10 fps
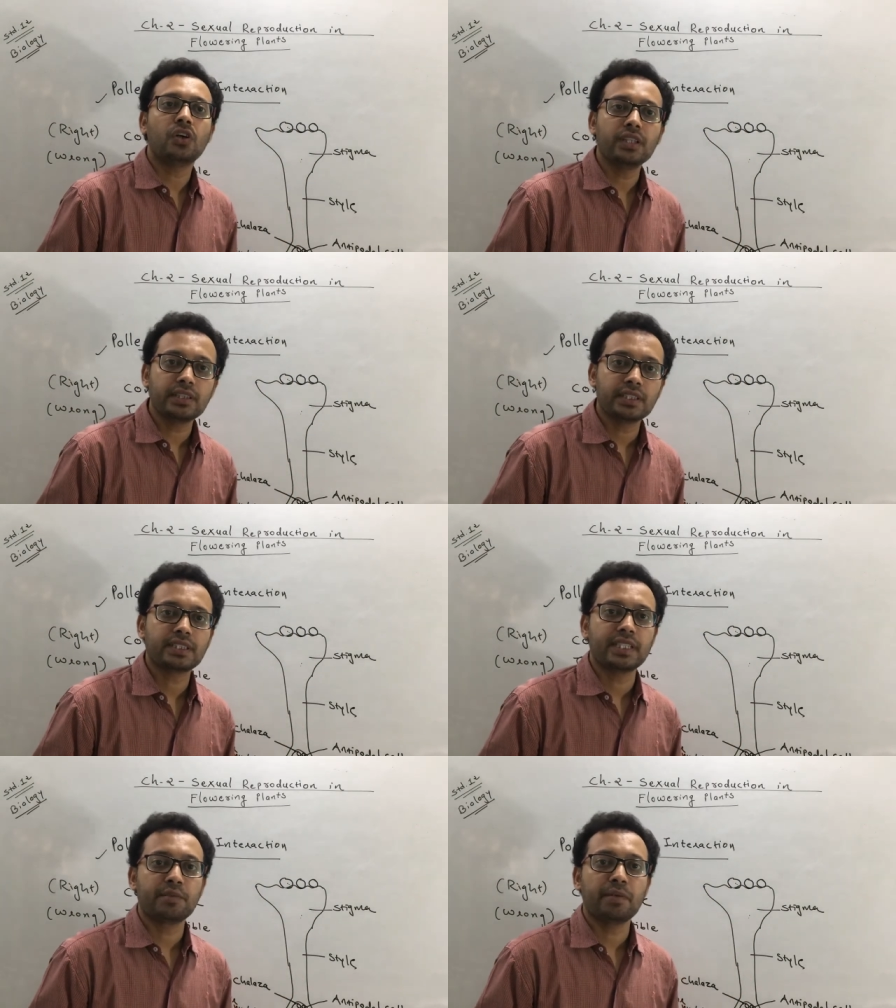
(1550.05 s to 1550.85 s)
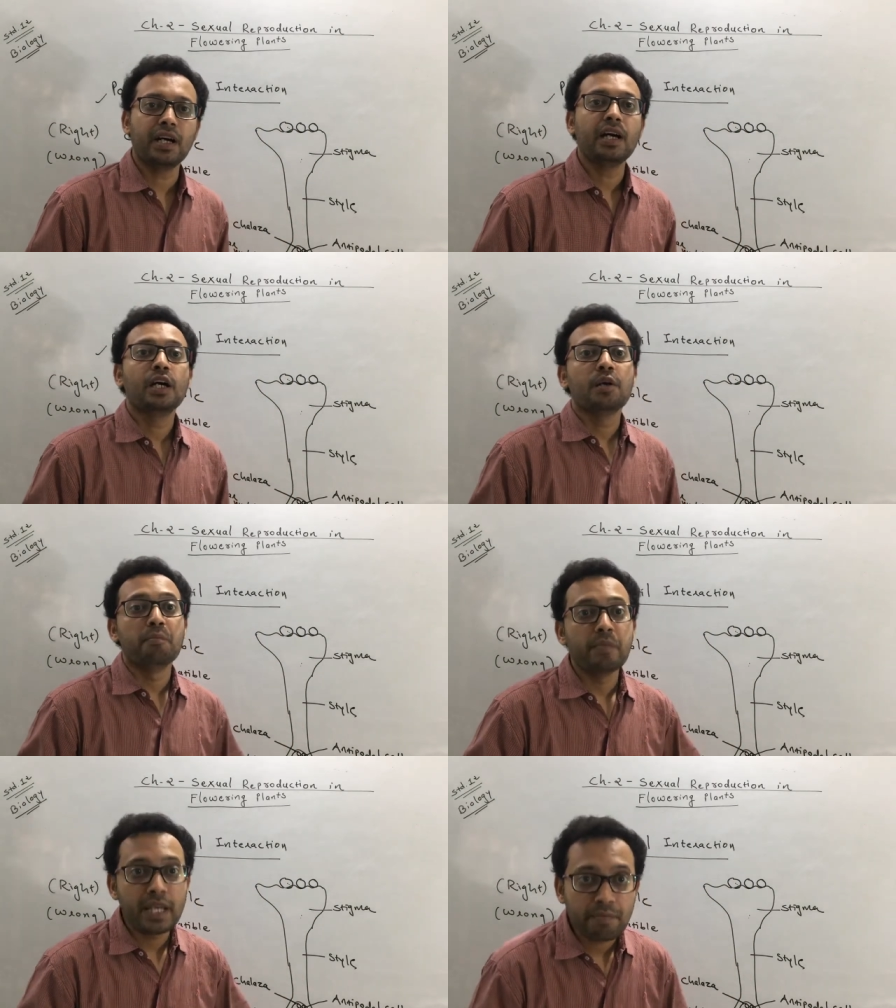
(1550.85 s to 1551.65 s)
on this stigma
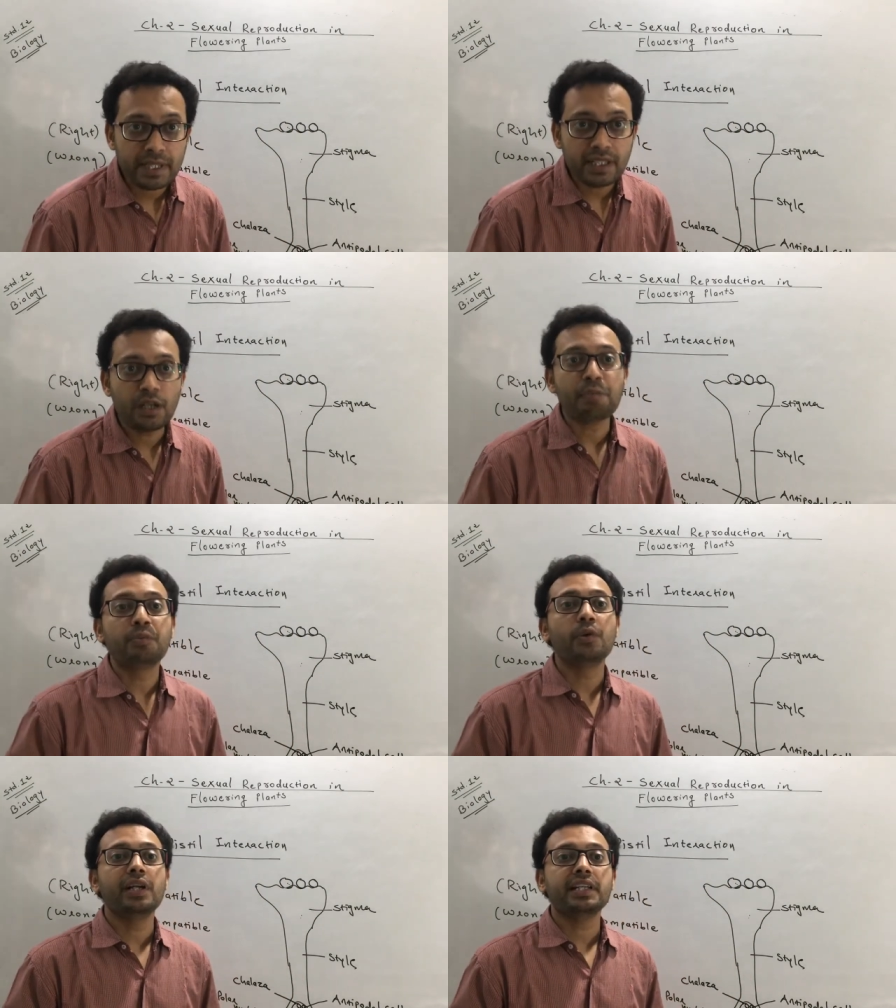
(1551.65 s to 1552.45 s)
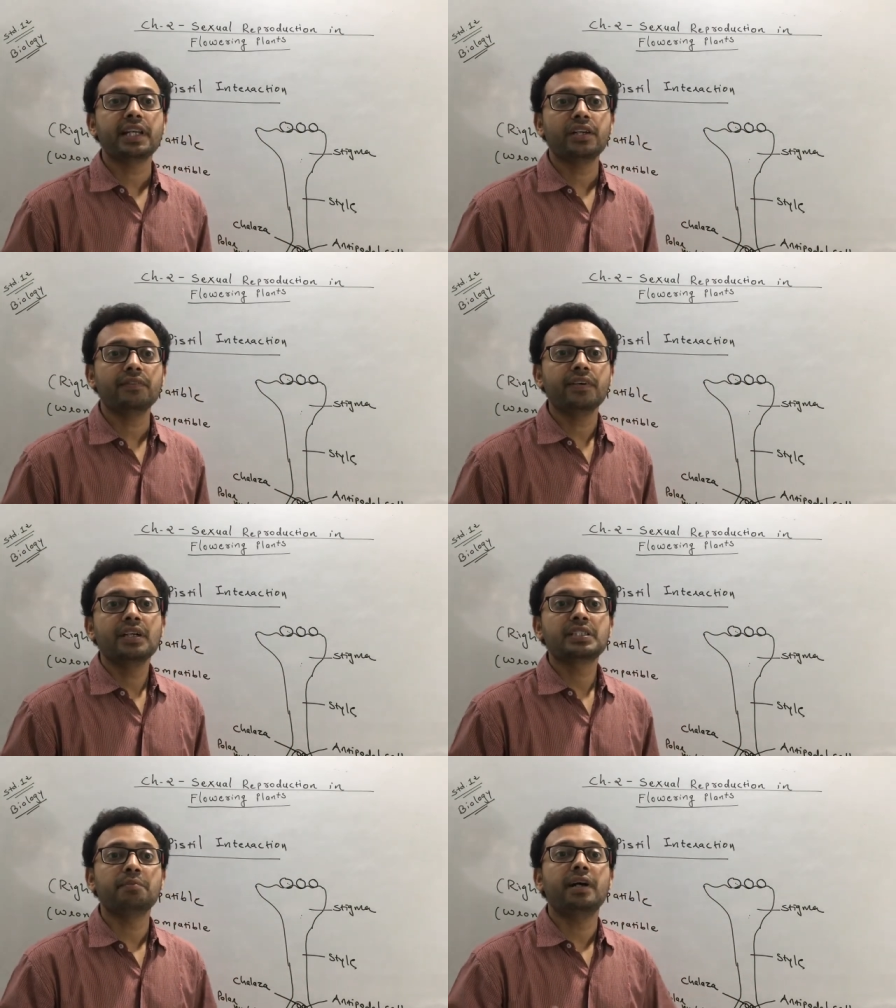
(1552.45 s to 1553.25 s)
may be a pollen grain
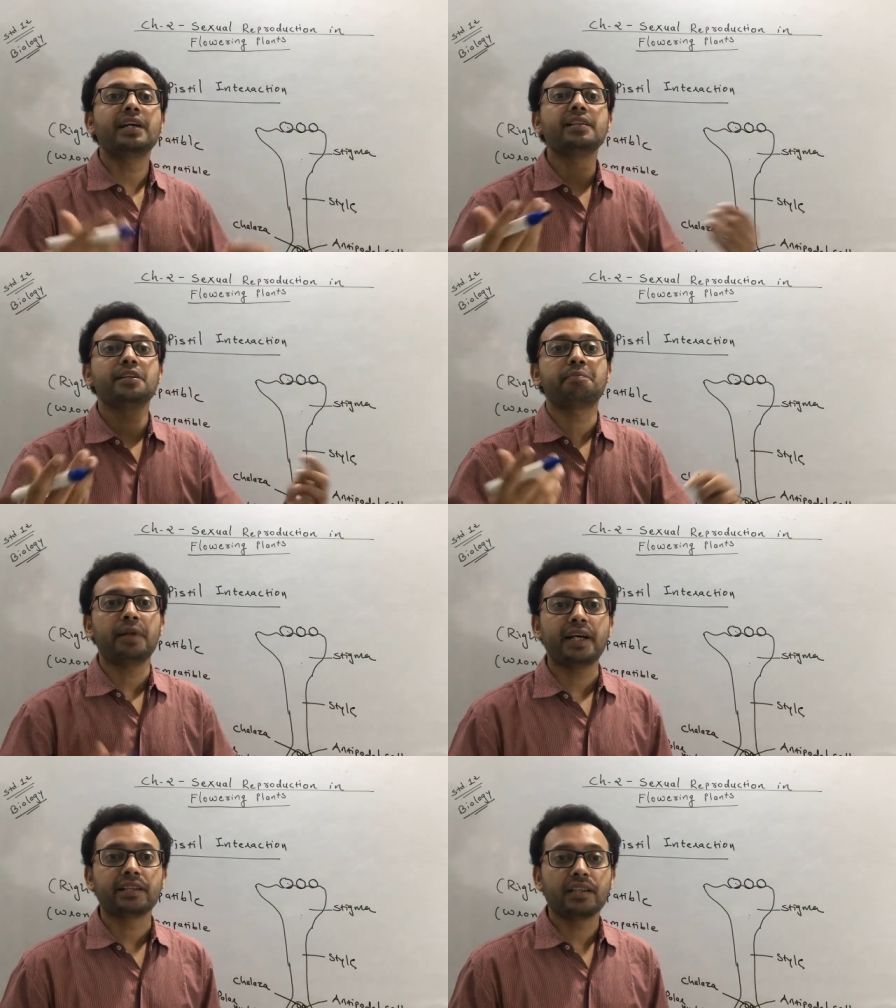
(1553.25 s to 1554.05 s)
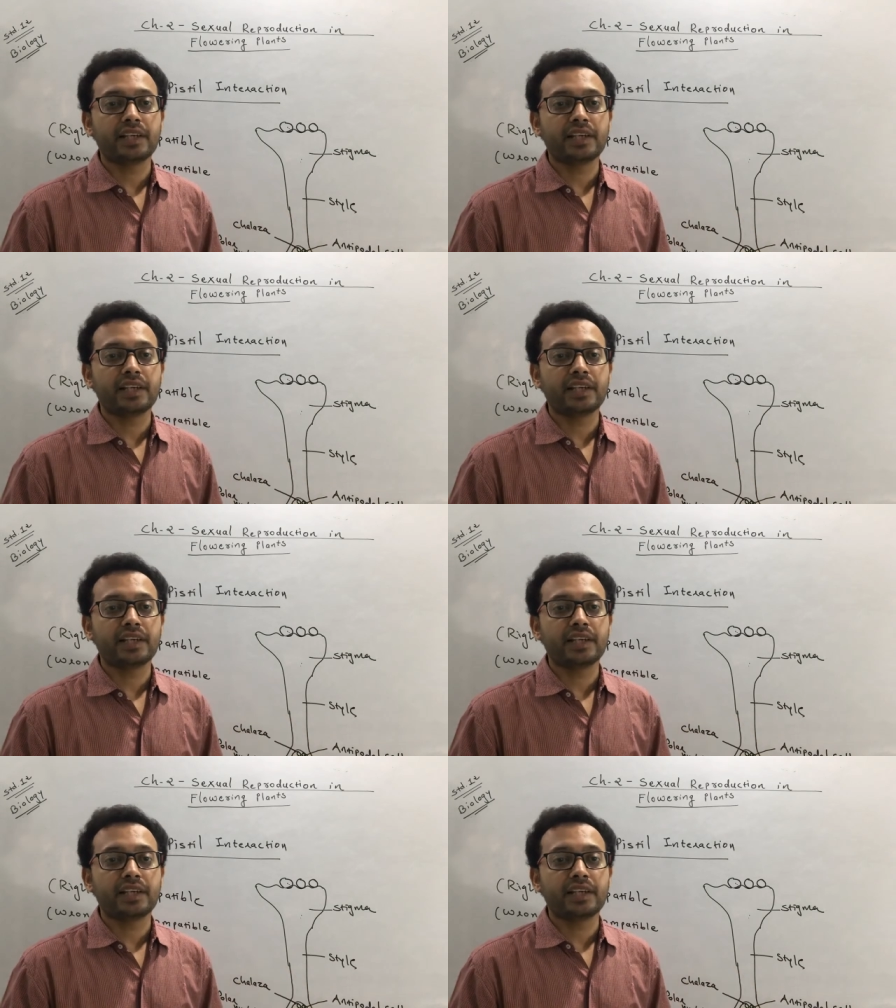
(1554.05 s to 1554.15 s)
of some another plant.